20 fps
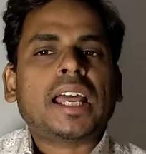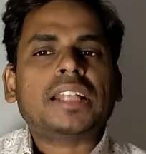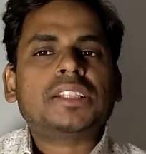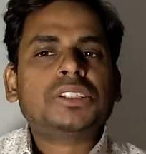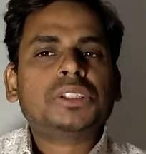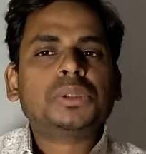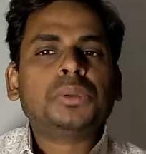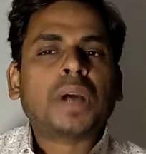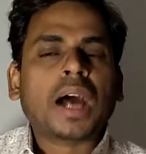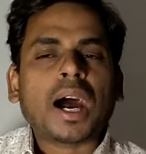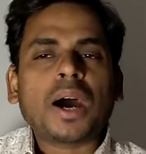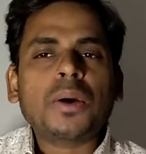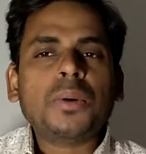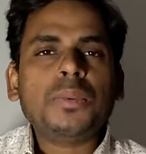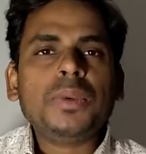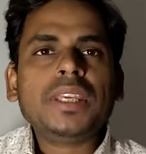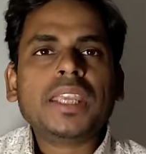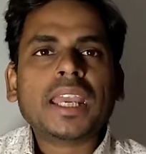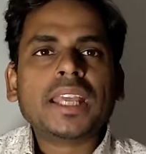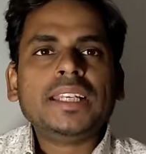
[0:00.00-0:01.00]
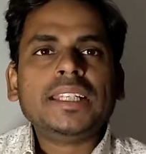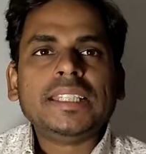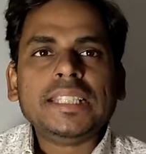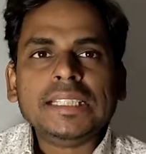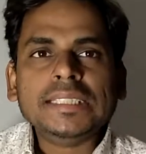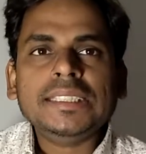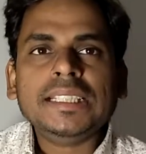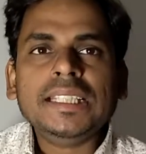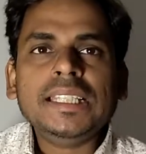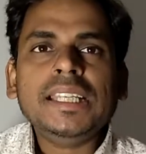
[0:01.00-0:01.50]
as to how we can
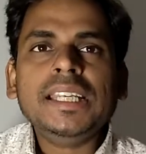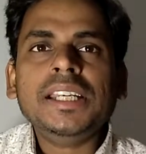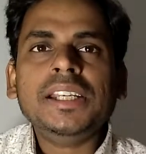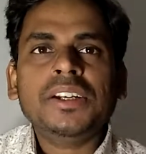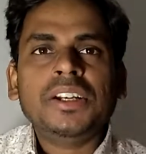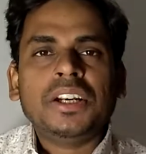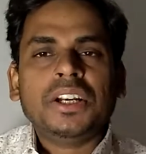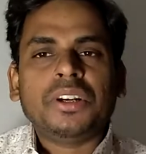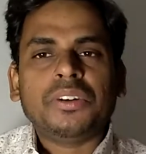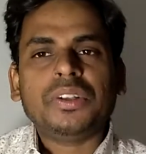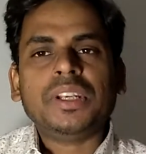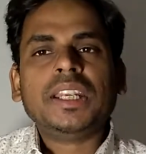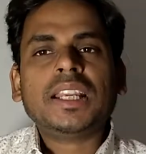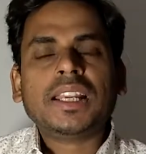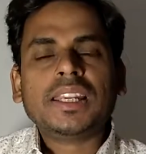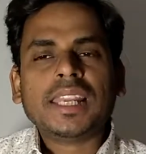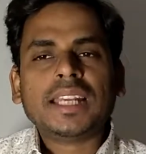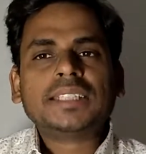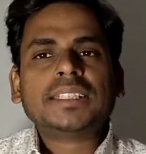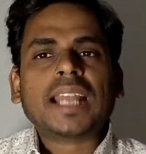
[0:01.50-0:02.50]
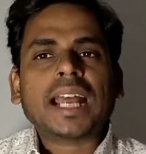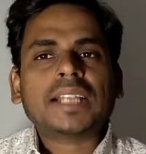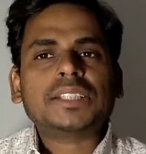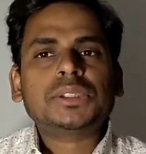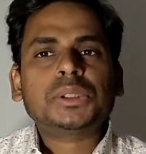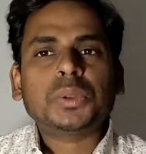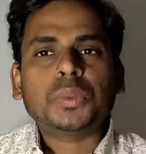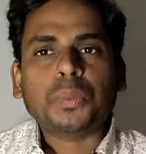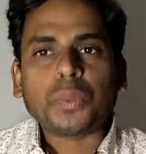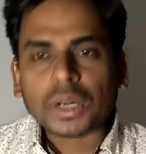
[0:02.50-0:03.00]
easily recollect
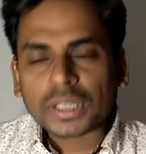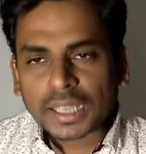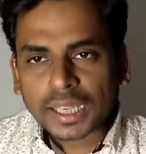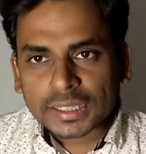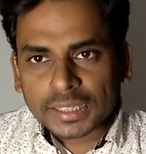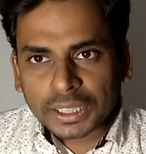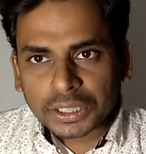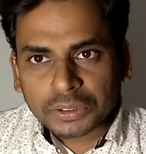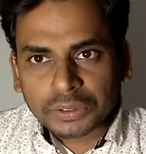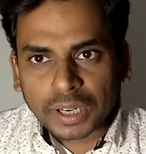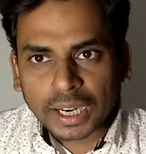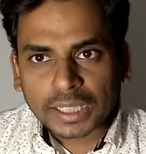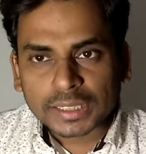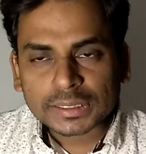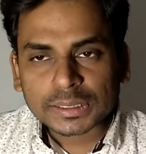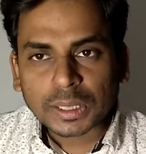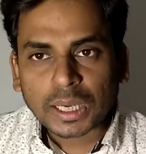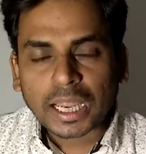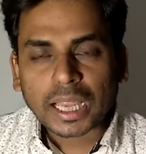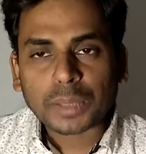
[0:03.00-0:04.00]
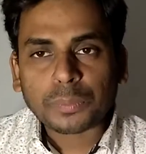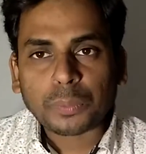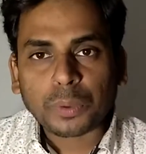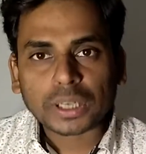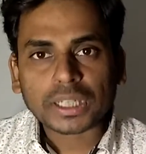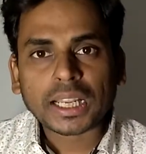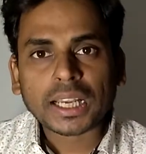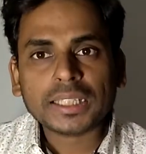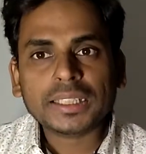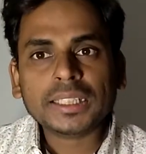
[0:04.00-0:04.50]
as to what are the drugs or
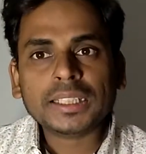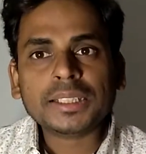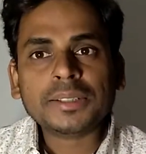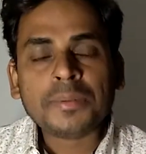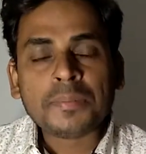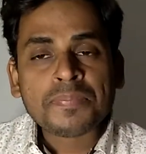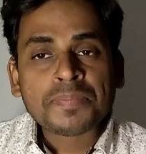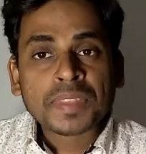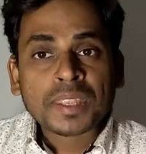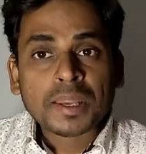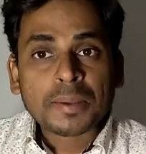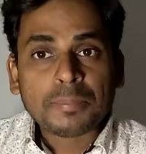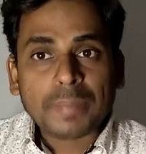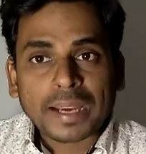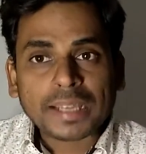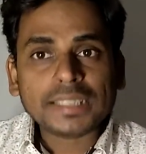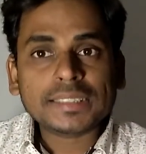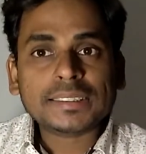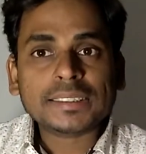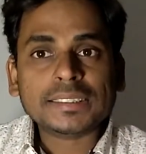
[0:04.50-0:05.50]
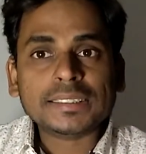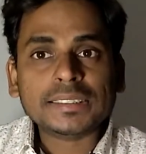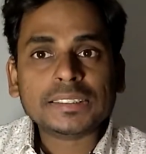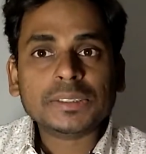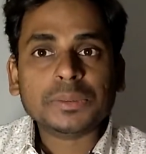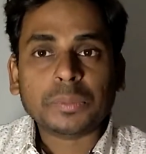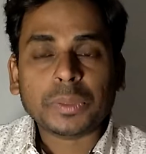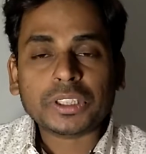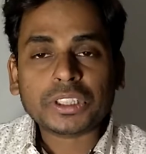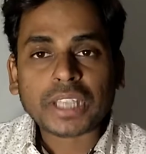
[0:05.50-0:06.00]
what are the
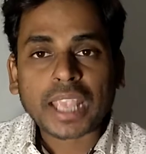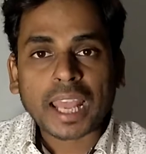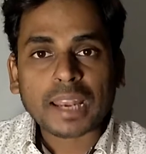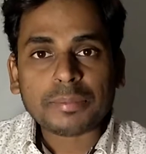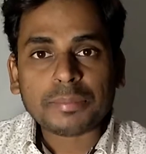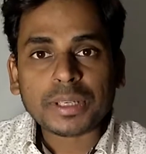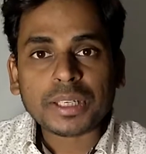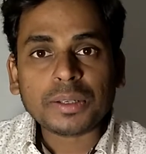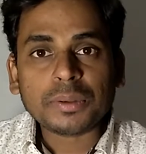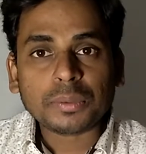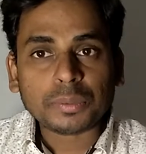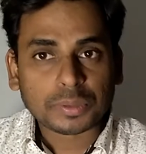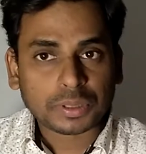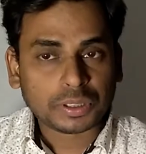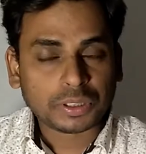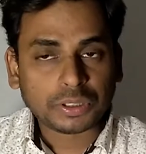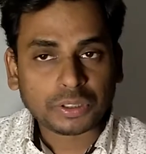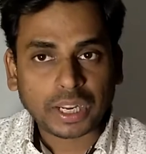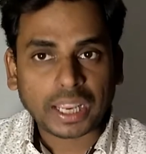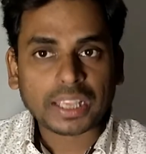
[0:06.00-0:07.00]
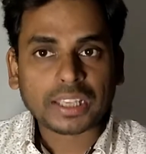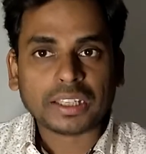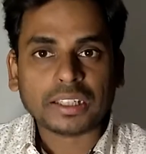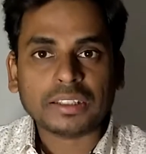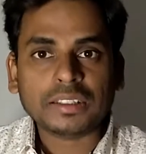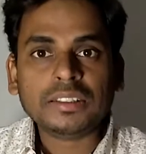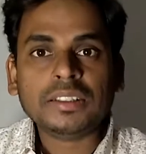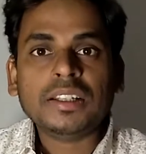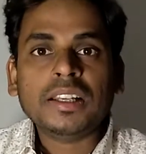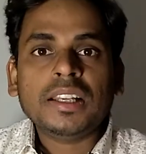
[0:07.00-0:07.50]
medicines which can be
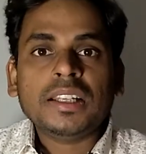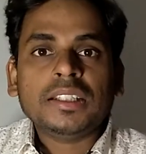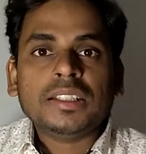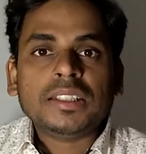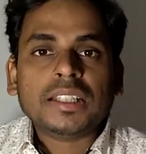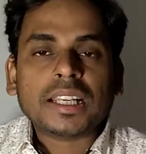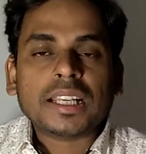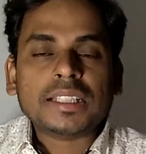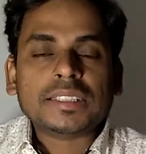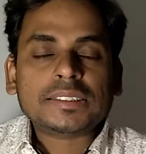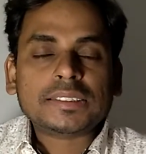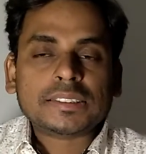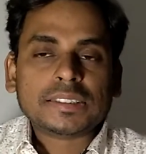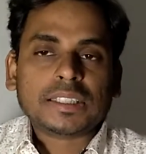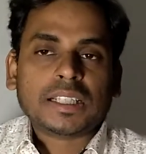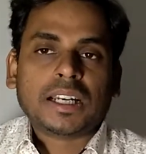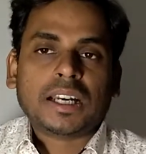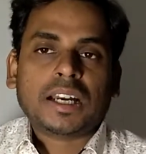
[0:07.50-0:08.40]
taken is